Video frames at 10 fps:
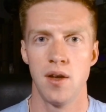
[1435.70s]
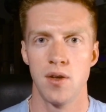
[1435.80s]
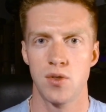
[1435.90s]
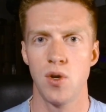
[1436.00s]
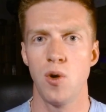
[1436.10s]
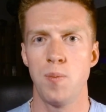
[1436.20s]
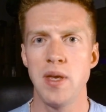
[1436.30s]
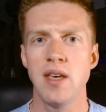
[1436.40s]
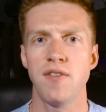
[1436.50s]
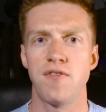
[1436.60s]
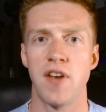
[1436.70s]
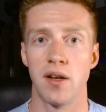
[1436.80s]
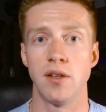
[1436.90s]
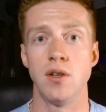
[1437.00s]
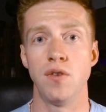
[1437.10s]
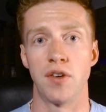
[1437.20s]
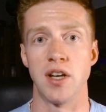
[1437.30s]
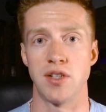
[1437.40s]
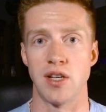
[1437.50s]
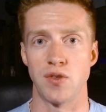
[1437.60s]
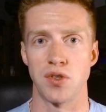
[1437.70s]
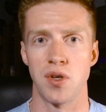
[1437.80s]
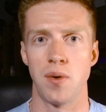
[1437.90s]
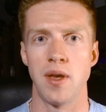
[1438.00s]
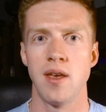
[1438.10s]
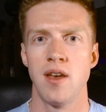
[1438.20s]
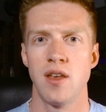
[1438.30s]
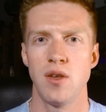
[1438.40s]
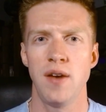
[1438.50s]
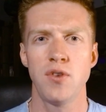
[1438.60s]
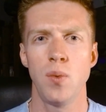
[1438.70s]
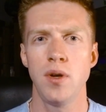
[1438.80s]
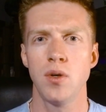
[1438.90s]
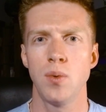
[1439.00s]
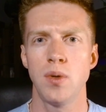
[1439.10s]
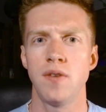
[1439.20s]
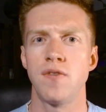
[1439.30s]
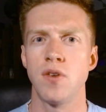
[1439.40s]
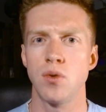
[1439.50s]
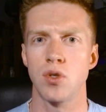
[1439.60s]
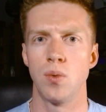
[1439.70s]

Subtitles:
So being a fairly new franchise for Sony, you have to wonder what the future will